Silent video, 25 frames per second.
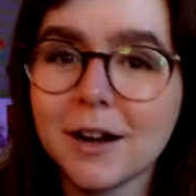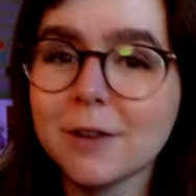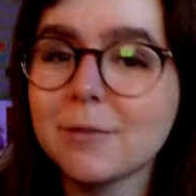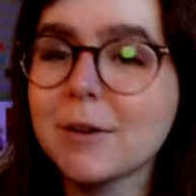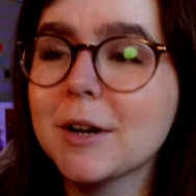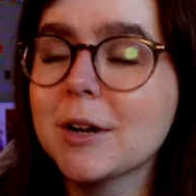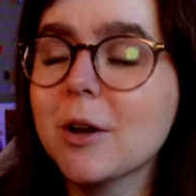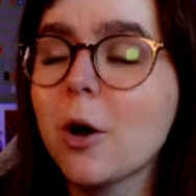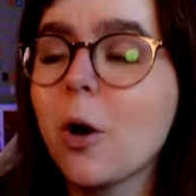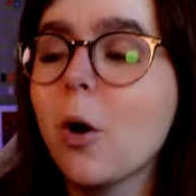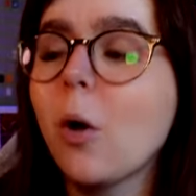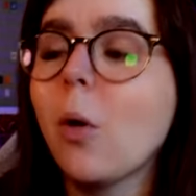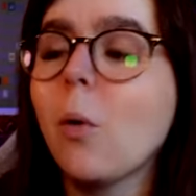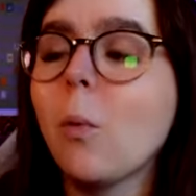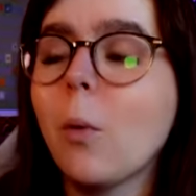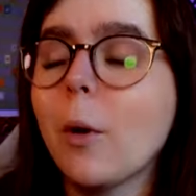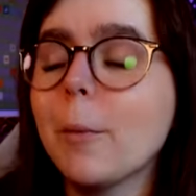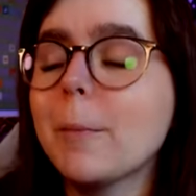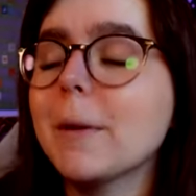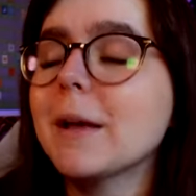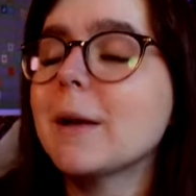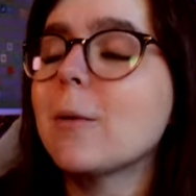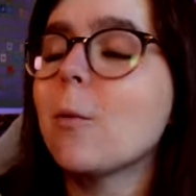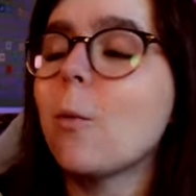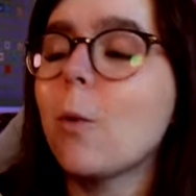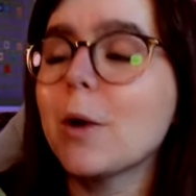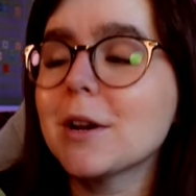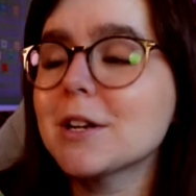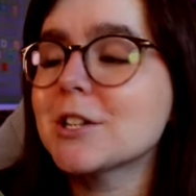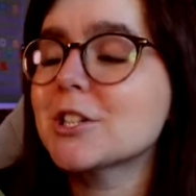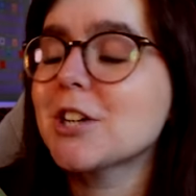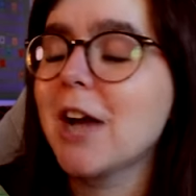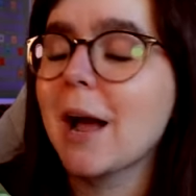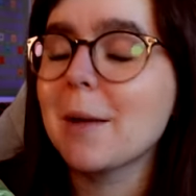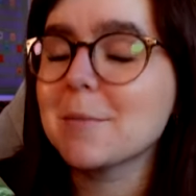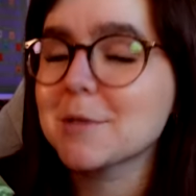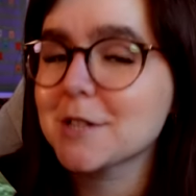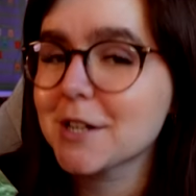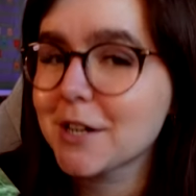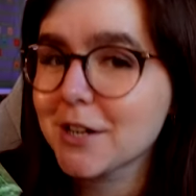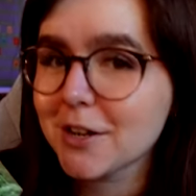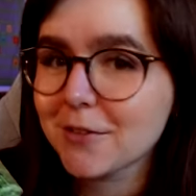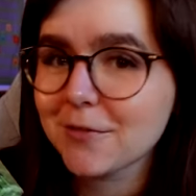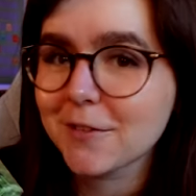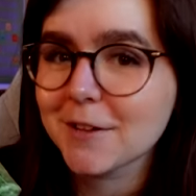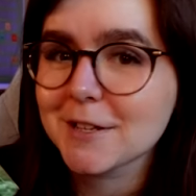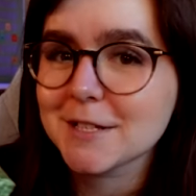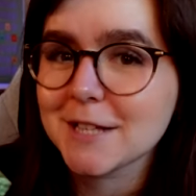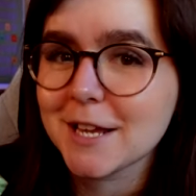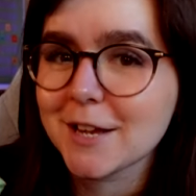I read a whole whopping one chapter
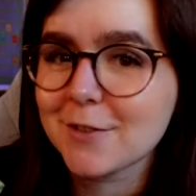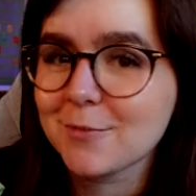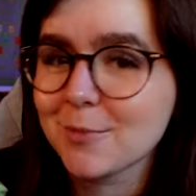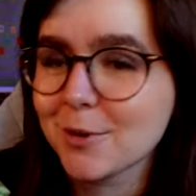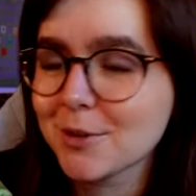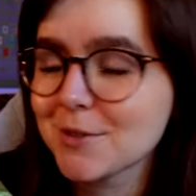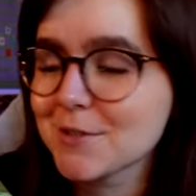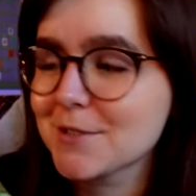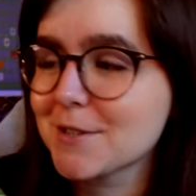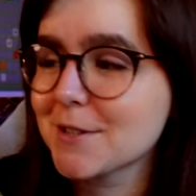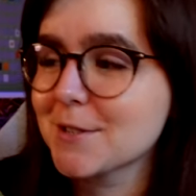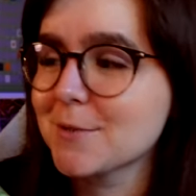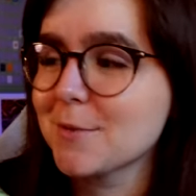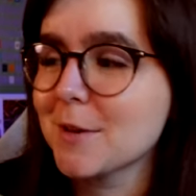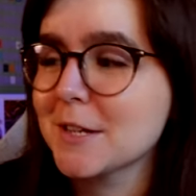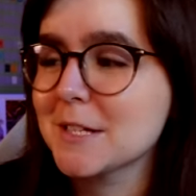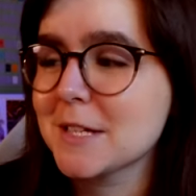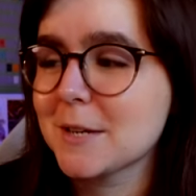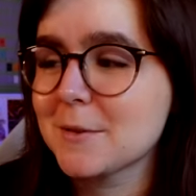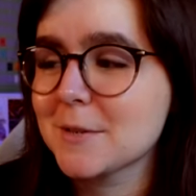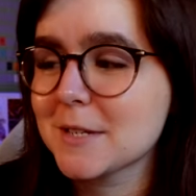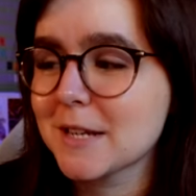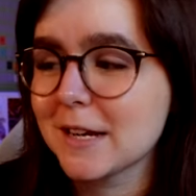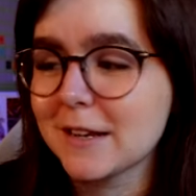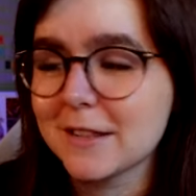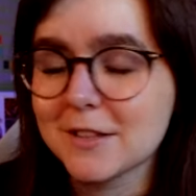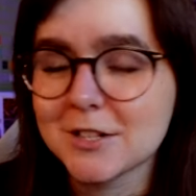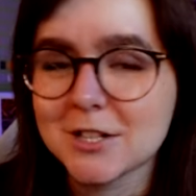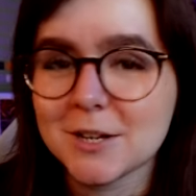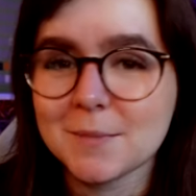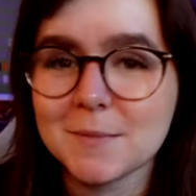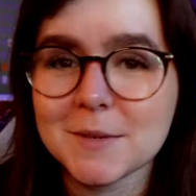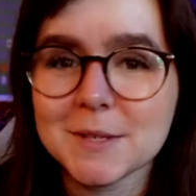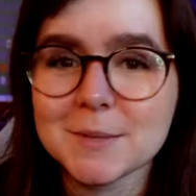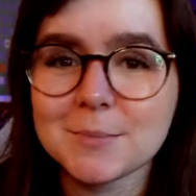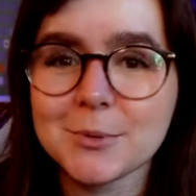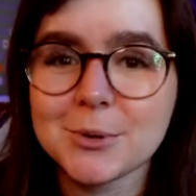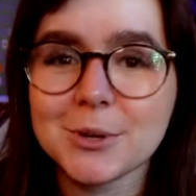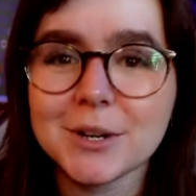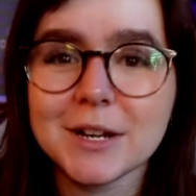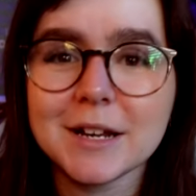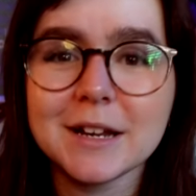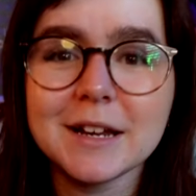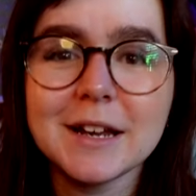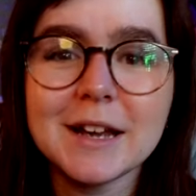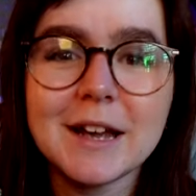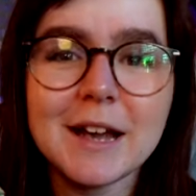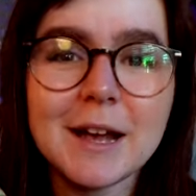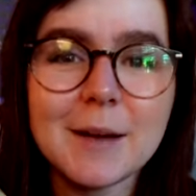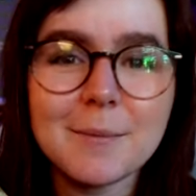of The Sea of Monsters whilst I was still at the gym this morning,